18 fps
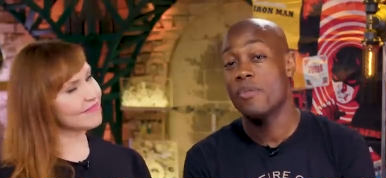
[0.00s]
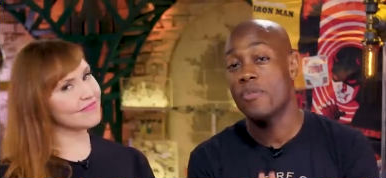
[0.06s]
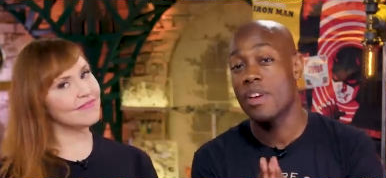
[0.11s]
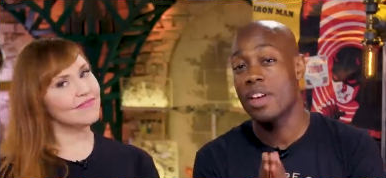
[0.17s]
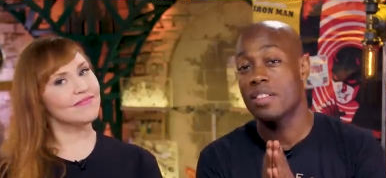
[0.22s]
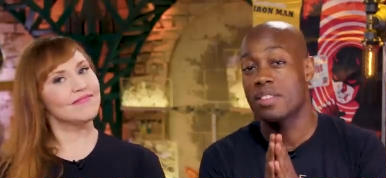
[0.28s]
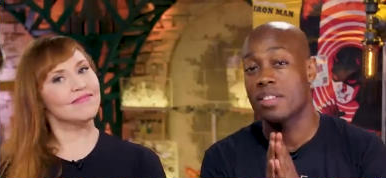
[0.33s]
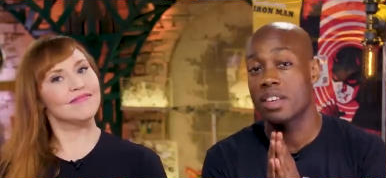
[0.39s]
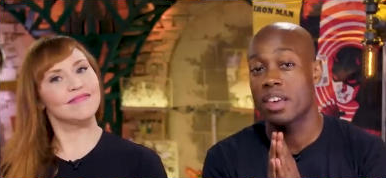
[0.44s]

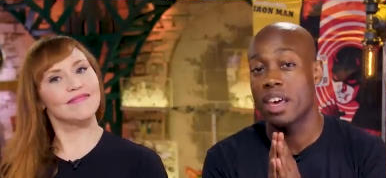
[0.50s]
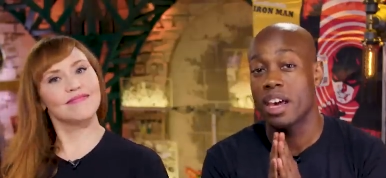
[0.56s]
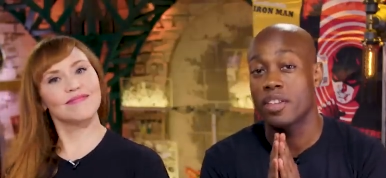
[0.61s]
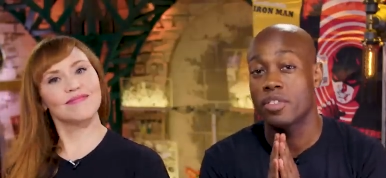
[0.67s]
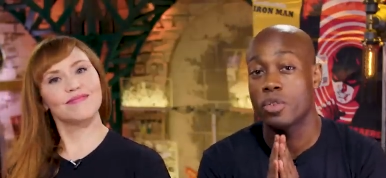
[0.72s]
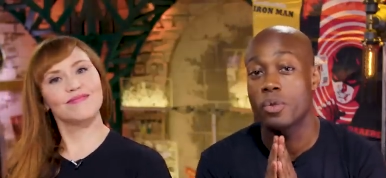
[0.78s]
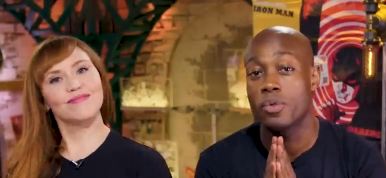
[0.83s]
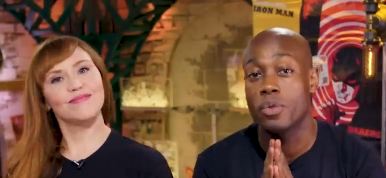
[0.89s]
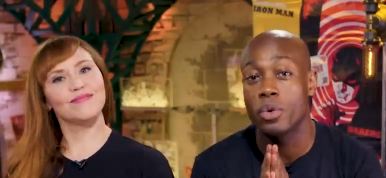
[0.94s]
Speaker 1: fais ce
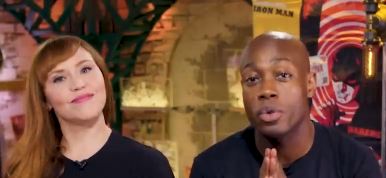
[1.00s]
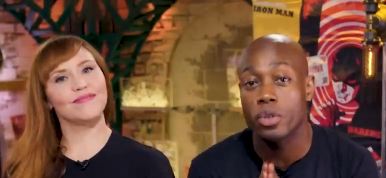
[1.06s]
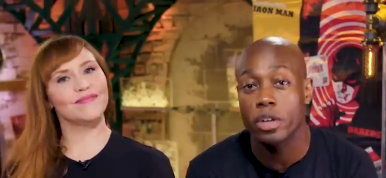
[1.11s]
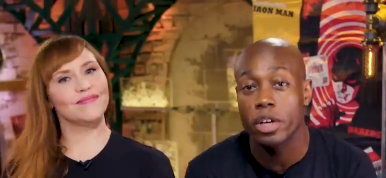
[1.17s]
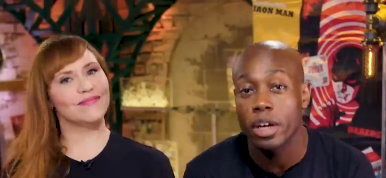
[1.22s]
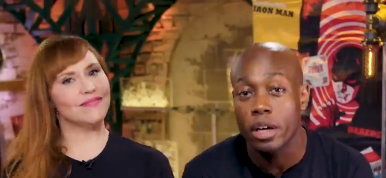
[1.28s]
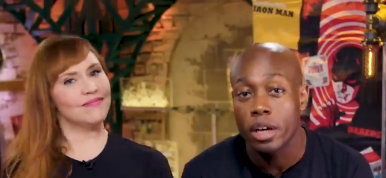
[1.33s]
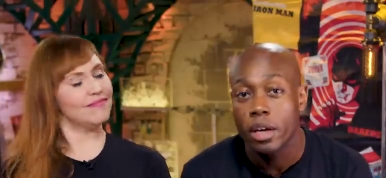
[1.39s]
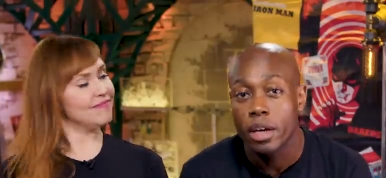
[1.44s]
que tu
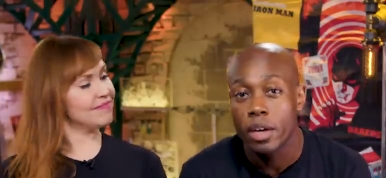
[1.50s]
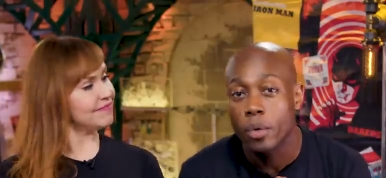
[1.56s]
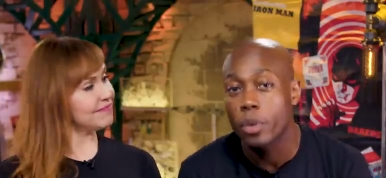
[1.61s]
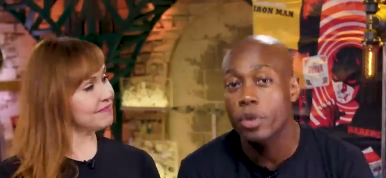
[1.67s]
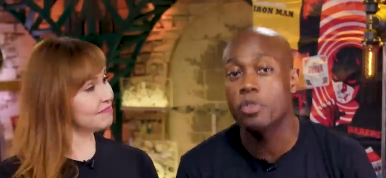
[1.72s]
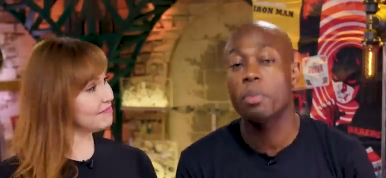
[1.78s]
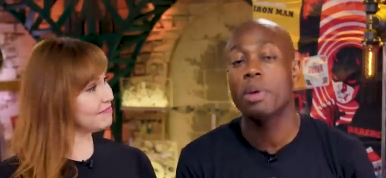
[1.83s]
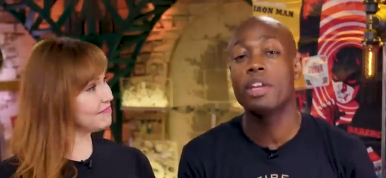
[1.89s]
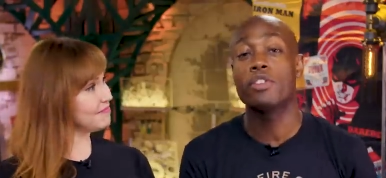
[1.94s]
voudras,
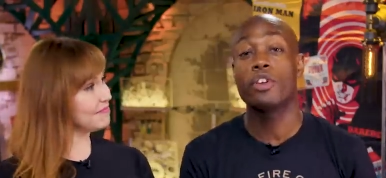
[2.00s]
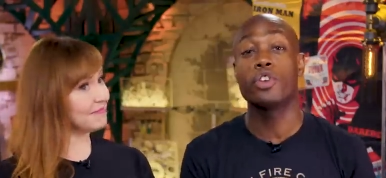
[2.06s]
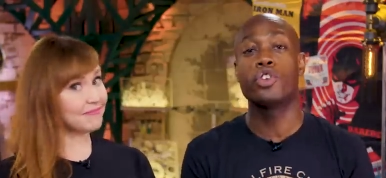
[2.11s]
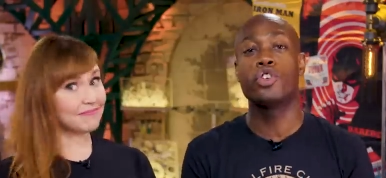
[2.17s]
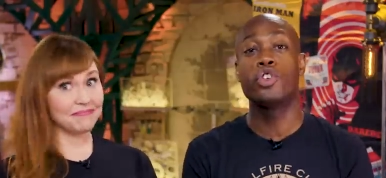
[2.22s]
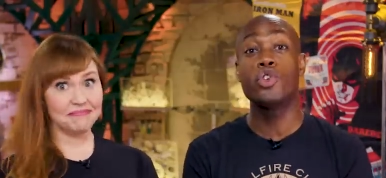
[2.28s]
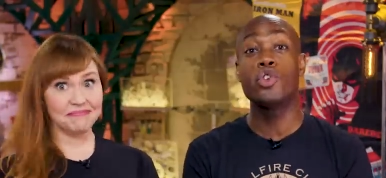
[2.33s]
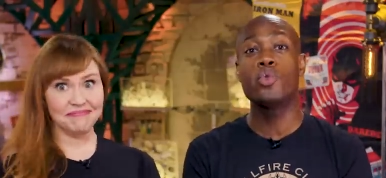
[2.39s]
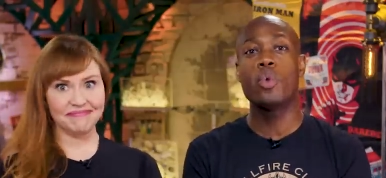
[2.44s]
which means
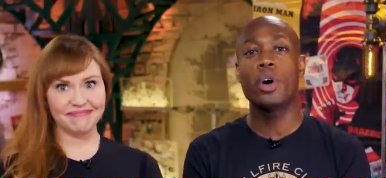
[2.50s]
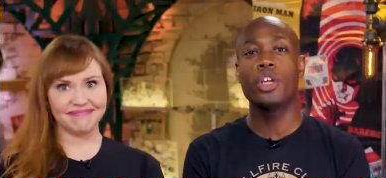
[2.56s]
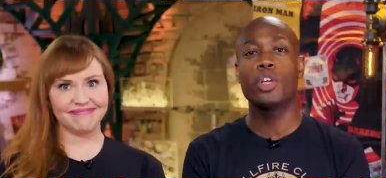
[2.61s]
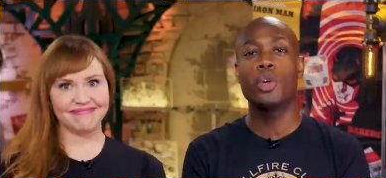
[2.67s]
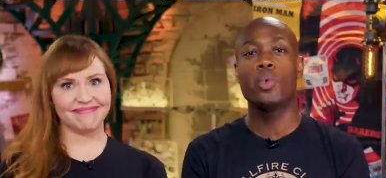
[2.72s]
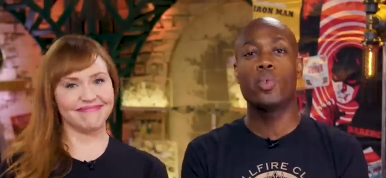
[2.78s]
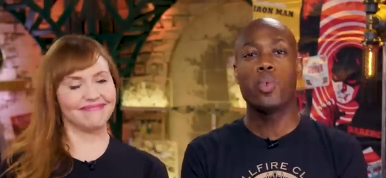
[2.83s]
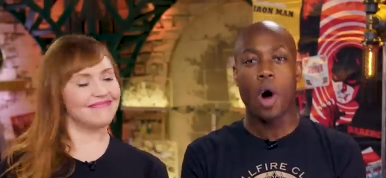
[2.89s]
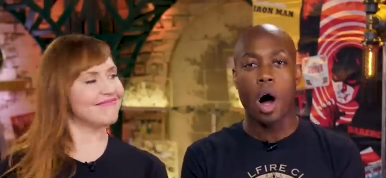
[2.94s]
do what
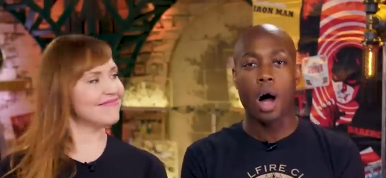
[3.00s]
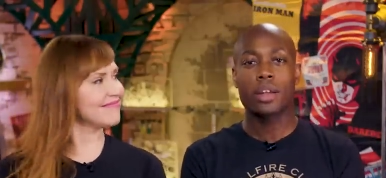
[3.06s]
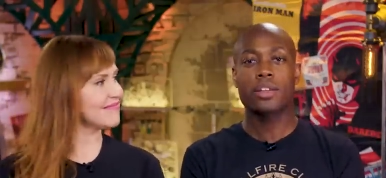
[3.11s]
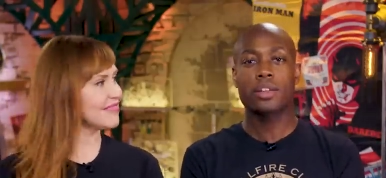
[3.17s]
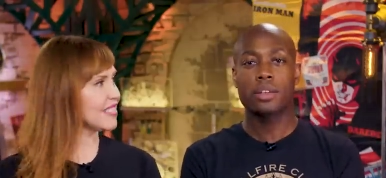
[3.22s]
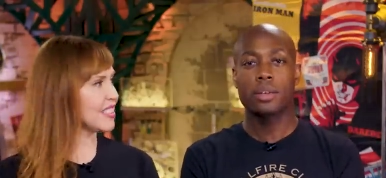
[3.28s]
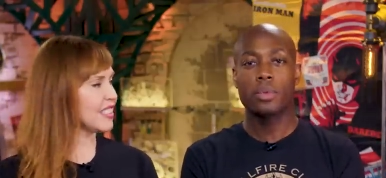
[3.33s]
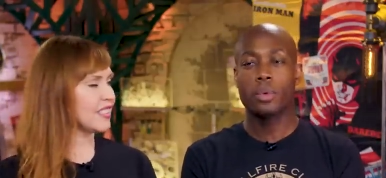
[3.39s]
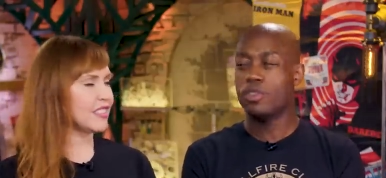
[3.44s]
you want,